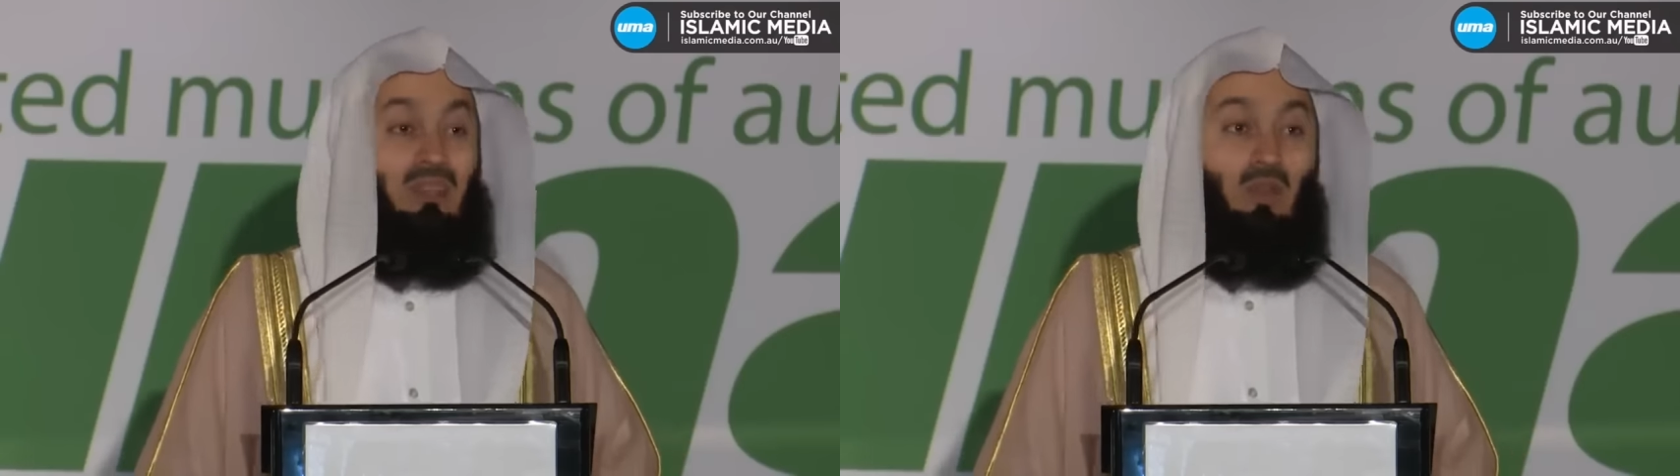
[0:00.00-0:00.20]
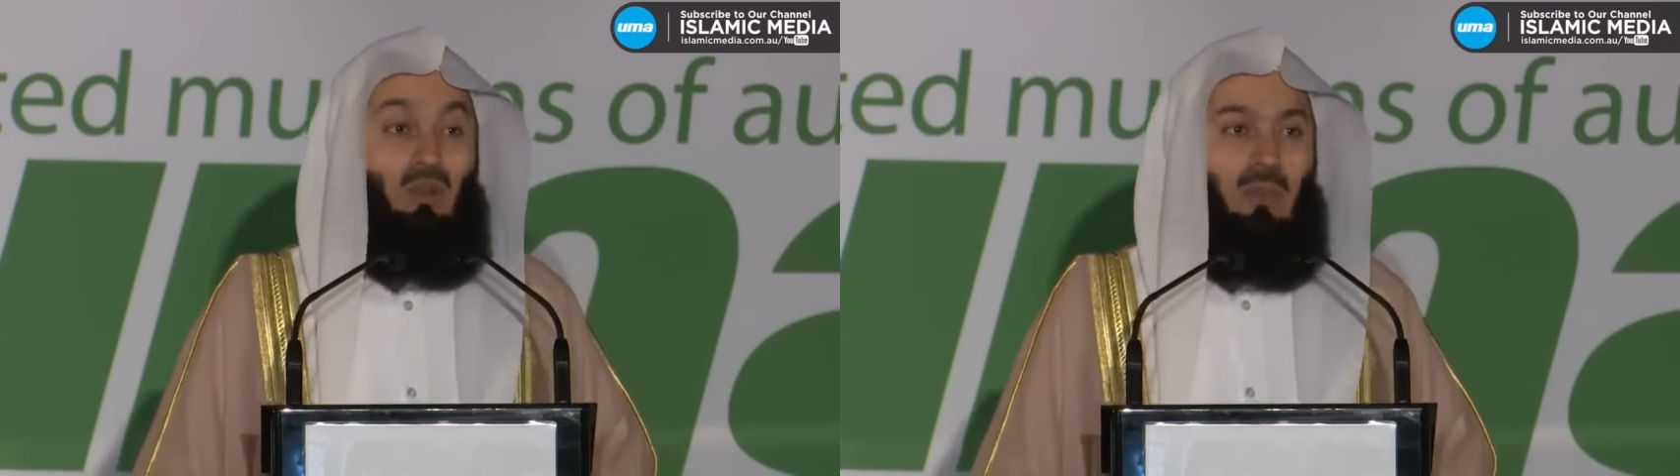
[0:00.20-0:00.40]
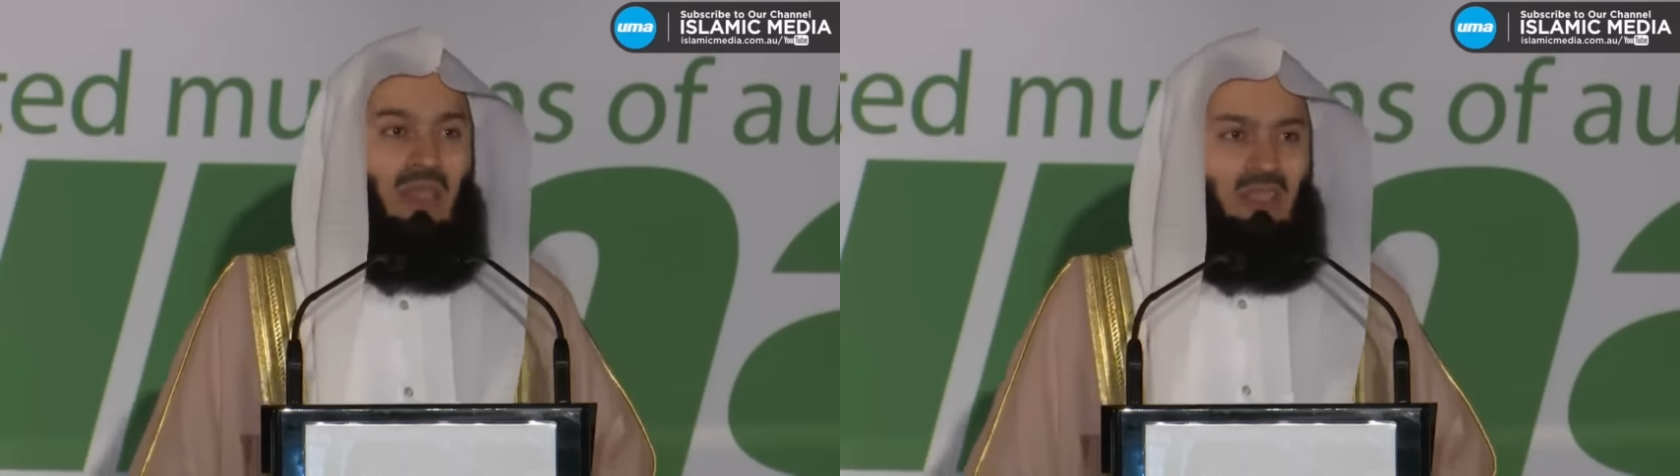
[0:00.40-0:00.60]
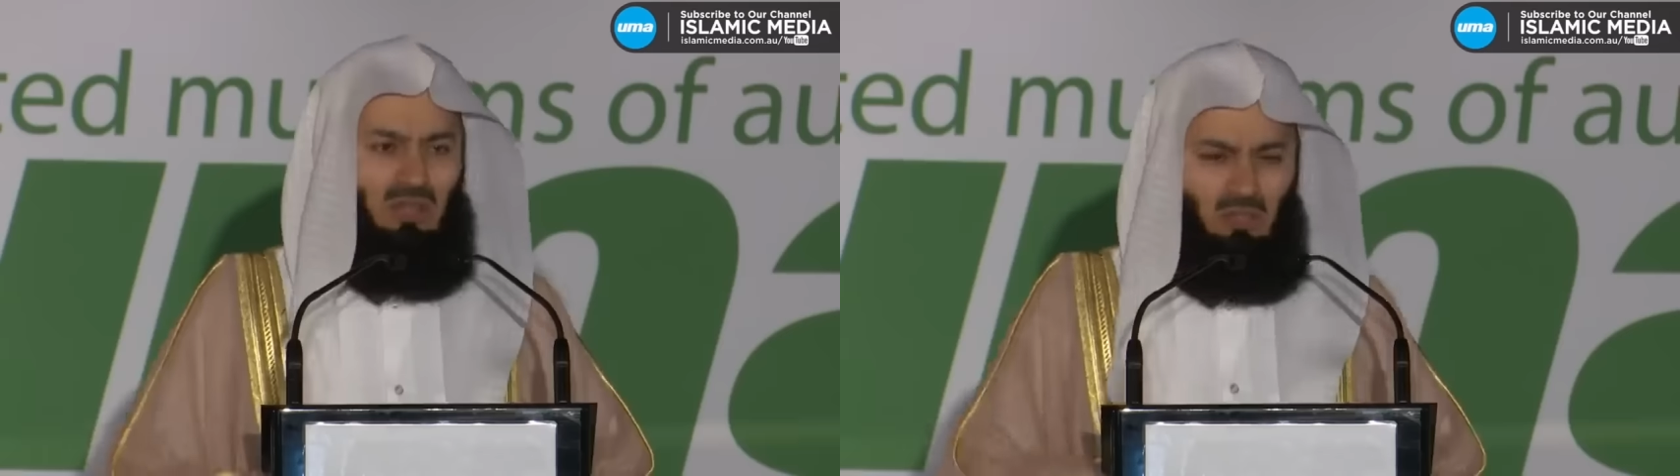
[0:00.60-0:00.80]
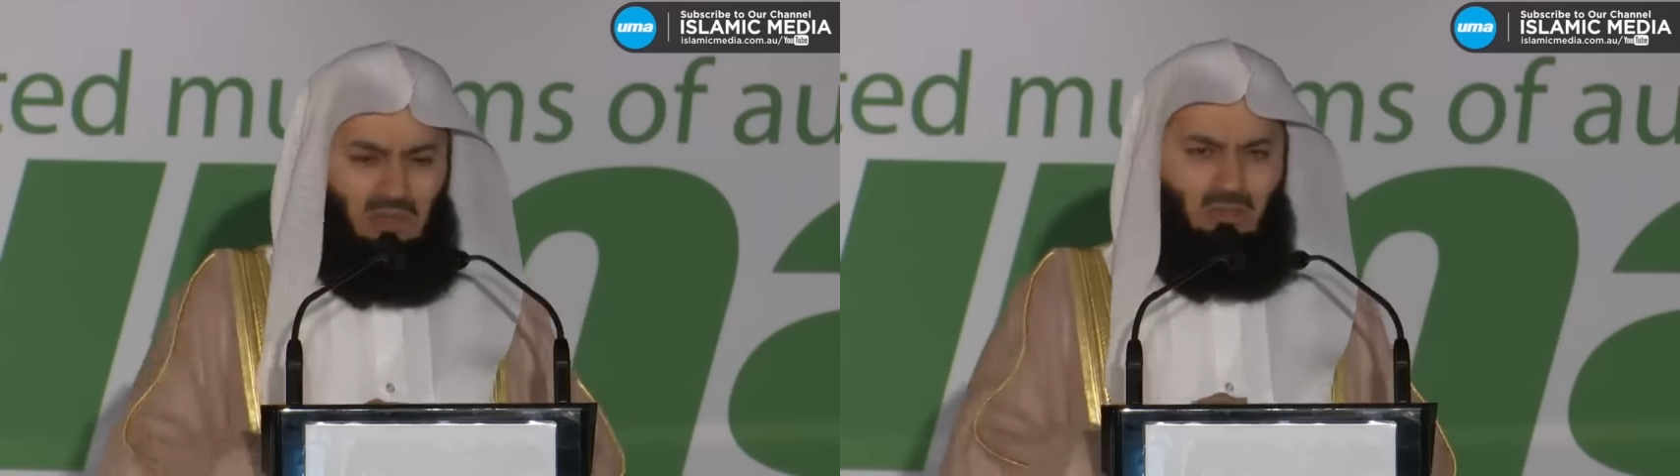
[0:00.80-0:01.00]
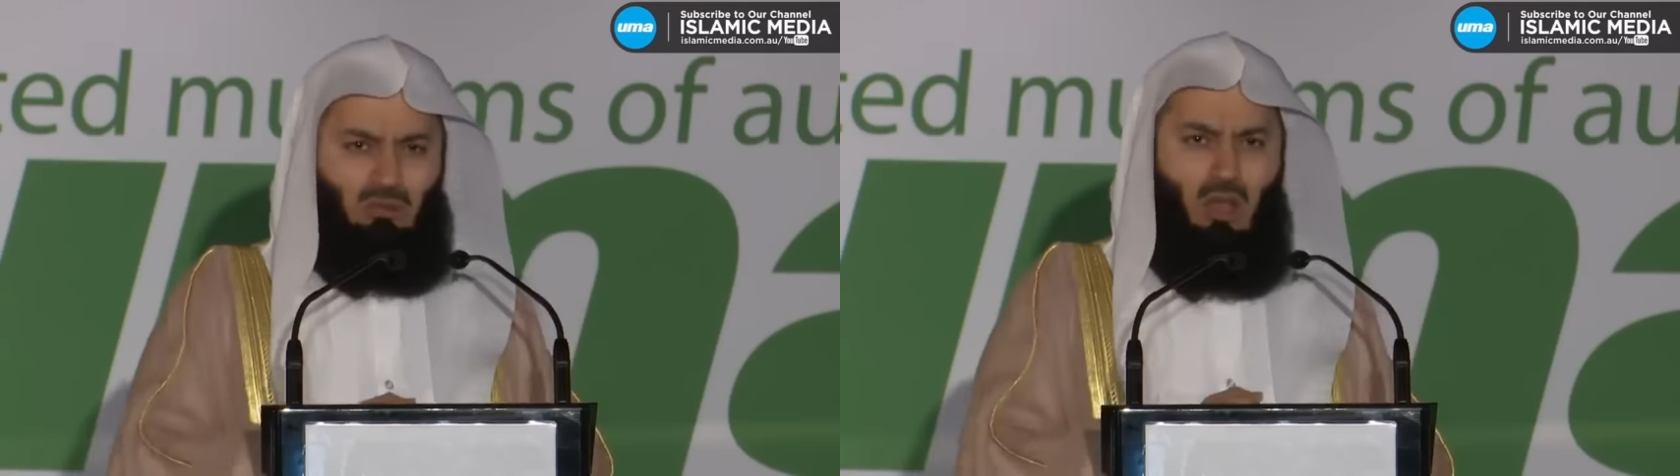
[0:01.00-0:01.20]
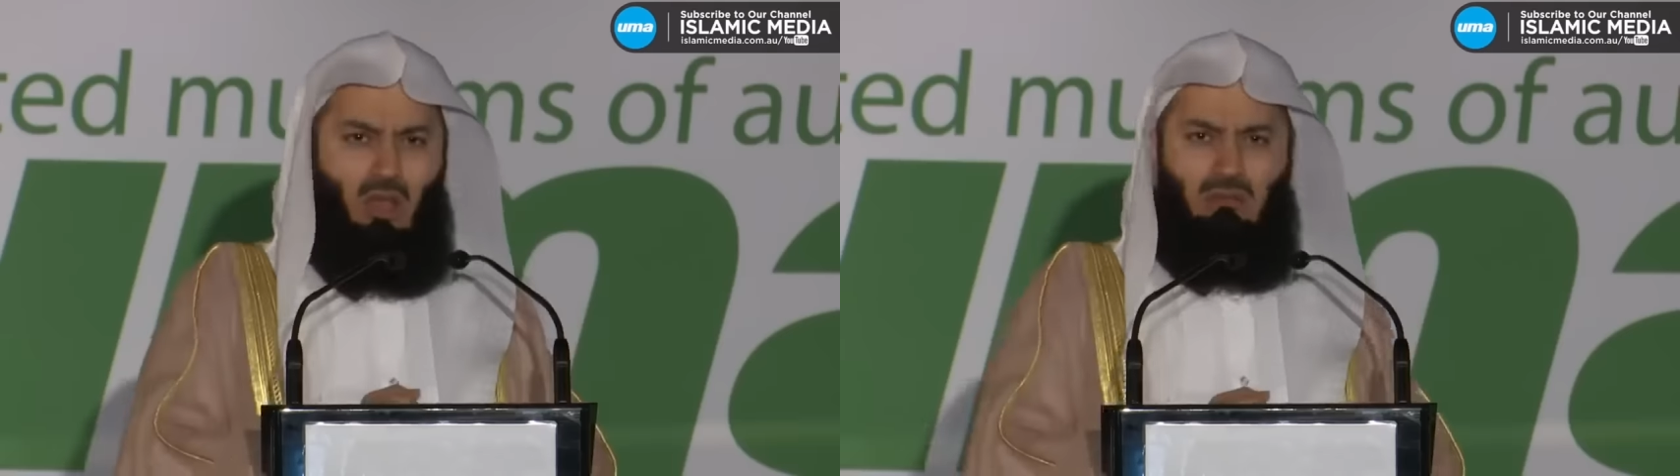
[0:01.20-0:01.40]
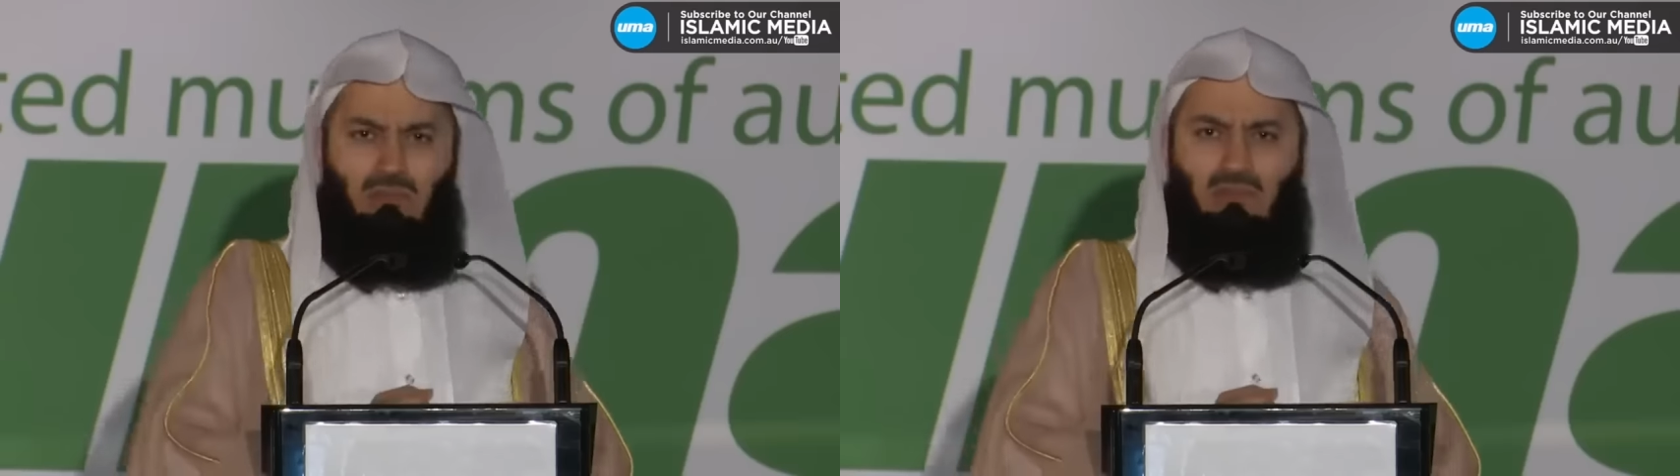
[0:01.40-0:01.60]
No, you need to be
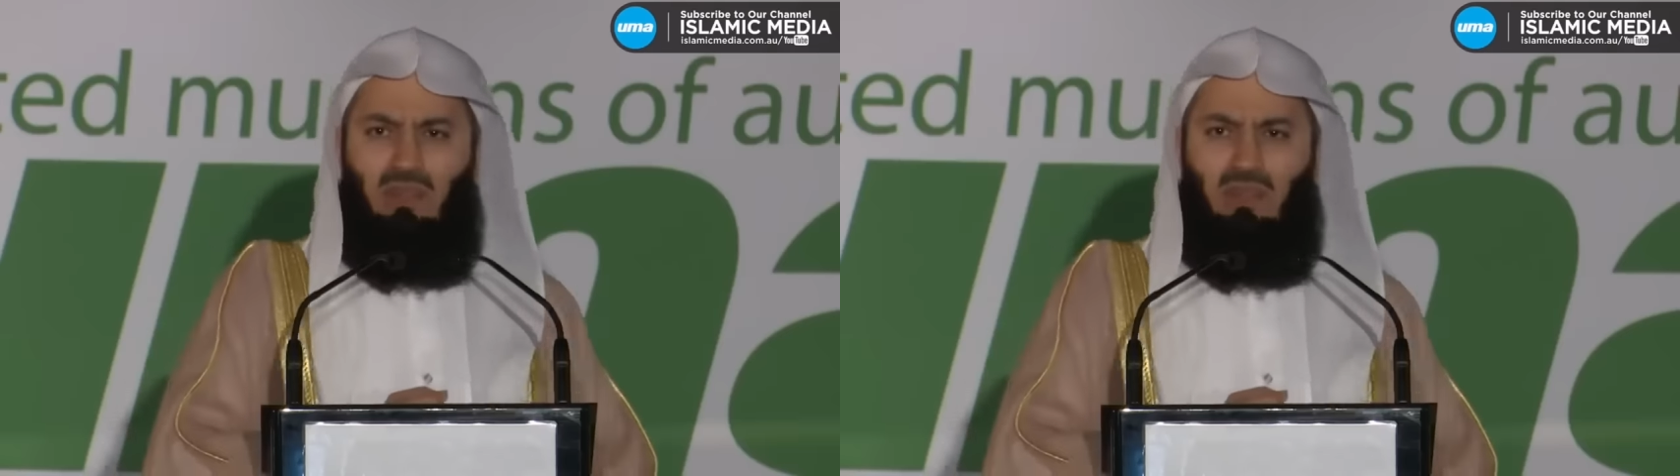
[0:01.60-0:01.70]
strong,